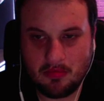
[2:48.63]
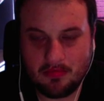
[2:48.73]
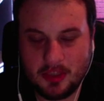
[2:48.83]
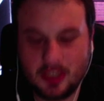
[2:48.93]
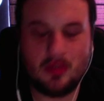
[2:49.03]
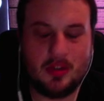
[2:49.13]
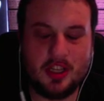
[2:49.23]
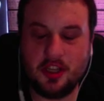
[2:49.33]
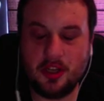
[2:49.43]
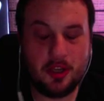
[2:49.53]
You know,
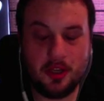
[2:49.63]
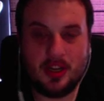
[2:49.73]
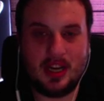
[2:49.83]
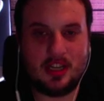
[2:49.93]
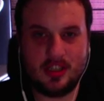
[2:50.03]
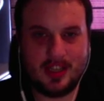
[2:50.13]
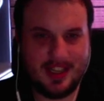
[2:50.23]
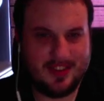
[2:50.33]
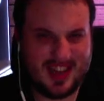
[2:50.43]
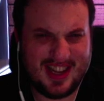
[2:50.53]
you can actually
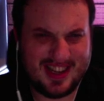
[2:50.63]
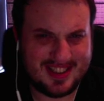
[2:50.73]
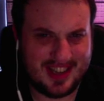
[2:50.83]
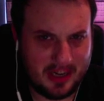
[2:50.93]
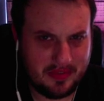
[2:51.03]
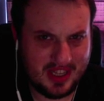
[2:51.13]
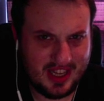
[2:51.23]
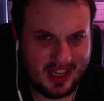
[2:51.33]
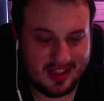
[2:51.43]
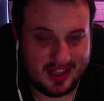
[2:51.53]
even add a time
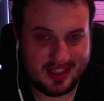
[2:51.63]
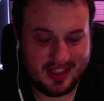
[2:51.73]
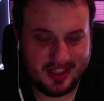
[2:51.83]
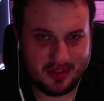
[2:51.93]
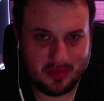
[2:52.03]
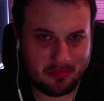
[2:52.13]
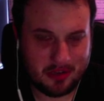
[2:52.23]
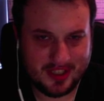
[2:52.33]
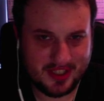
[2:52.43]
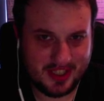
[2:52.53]
delay, like, you know, we're
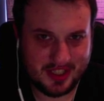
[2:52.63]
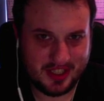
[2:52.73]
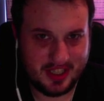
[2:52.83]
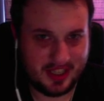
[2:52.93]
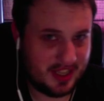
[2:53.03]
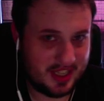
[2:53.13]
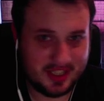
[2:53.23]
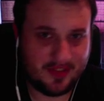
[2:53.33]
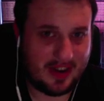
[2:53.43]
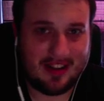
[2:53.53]
processing in the
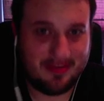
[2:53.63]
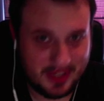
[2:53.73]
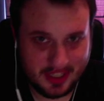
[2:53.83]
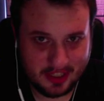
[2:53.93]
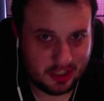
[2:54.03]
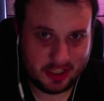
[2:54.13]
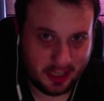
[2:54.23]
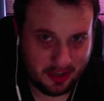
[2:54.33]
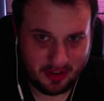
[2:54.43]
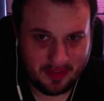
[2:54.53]
next 5 minutes,
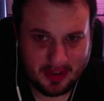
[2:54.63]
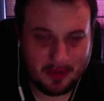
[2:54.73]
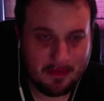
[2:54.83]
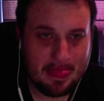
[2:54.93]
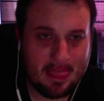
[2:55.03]
check your email.